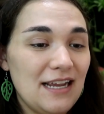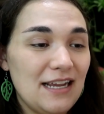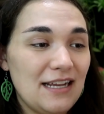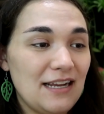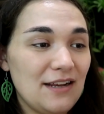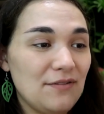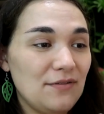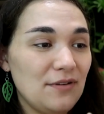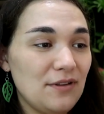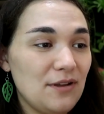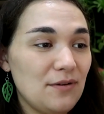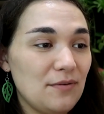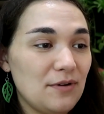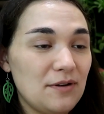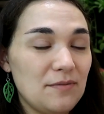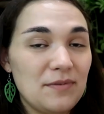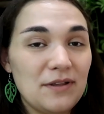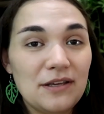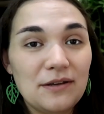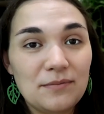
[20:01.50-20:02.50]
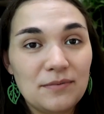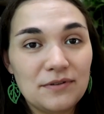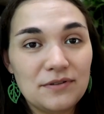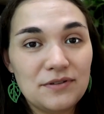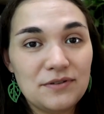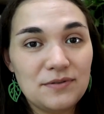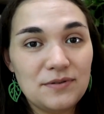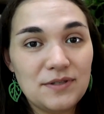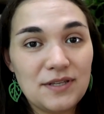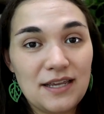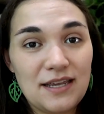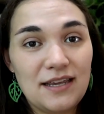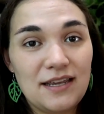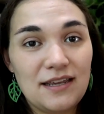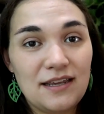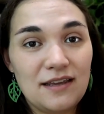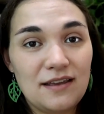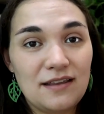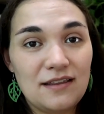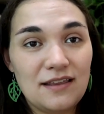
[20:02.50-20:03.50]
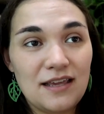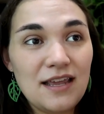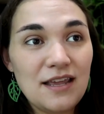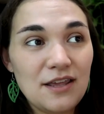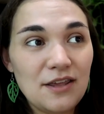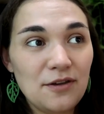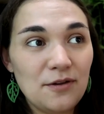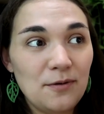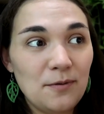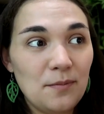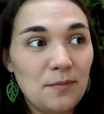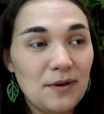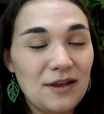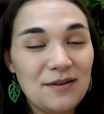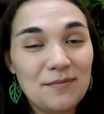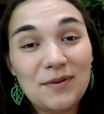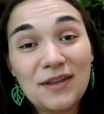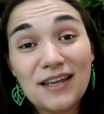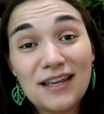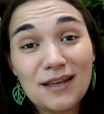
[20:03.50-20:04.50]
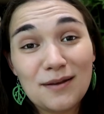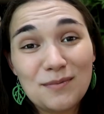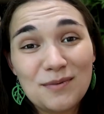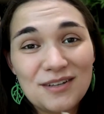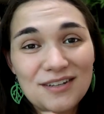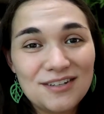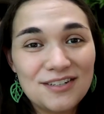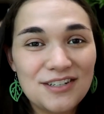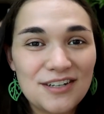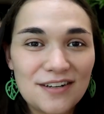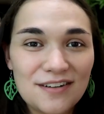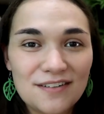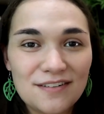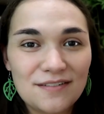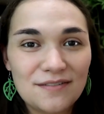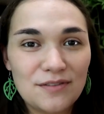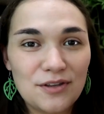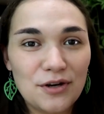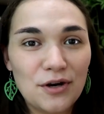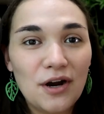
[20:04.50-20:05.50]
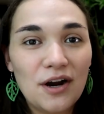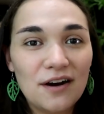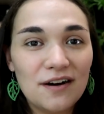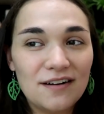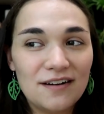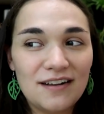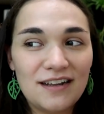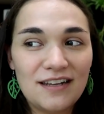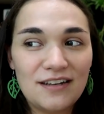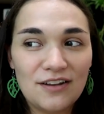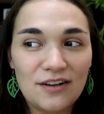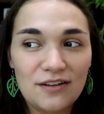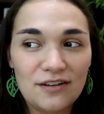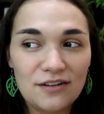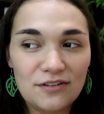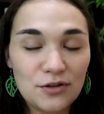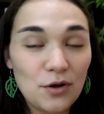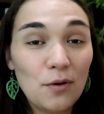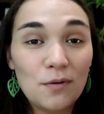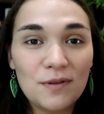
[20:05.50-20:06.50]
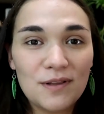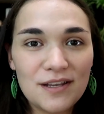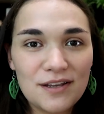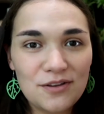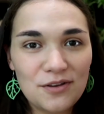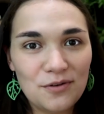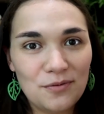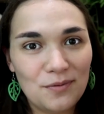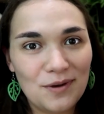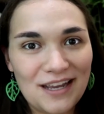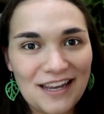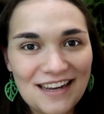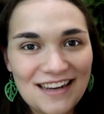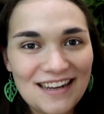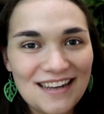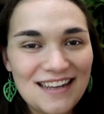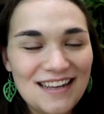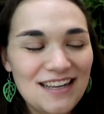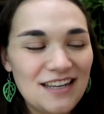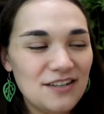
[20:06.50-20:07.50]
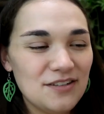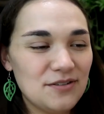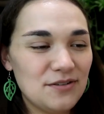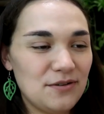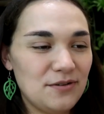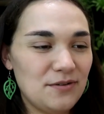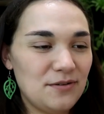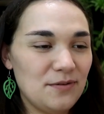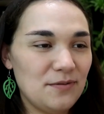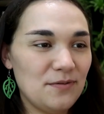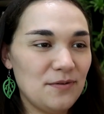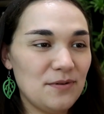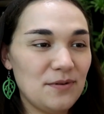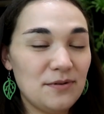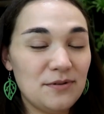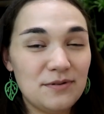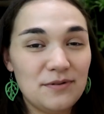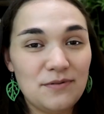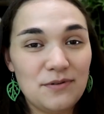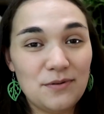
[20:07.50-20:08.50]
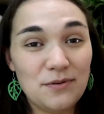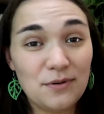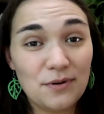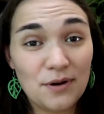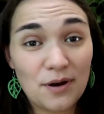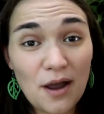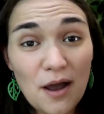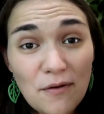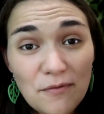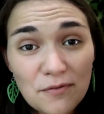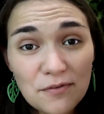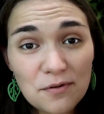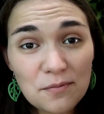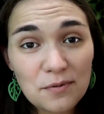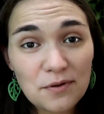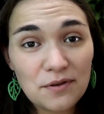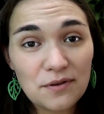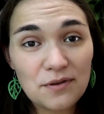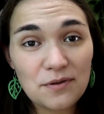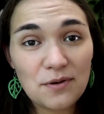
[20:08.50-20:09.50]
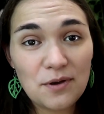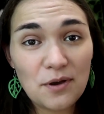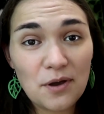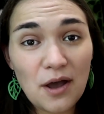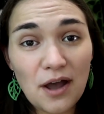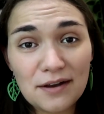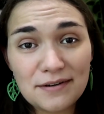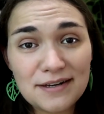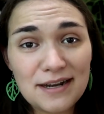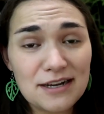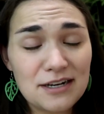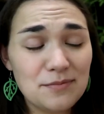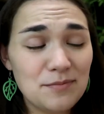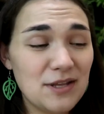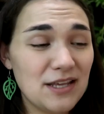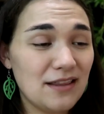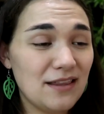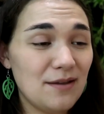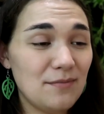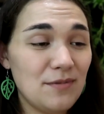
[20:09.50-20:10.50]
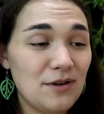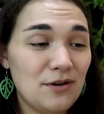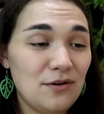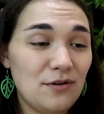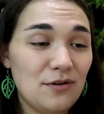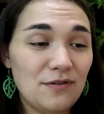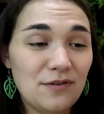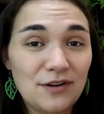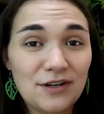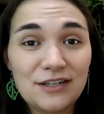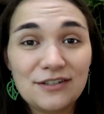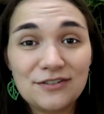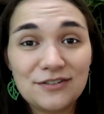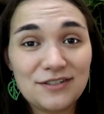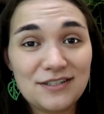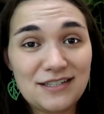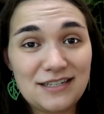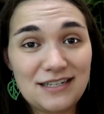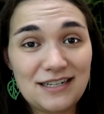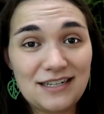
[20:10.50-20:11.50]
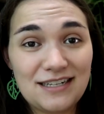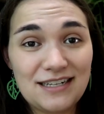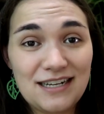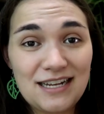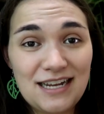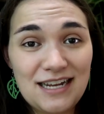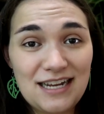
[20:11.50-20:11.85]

and I really want to be able to say thank you by being able to share their art in a totally new way. So for those of you who are comfortable you can contact me and let me know if you're interested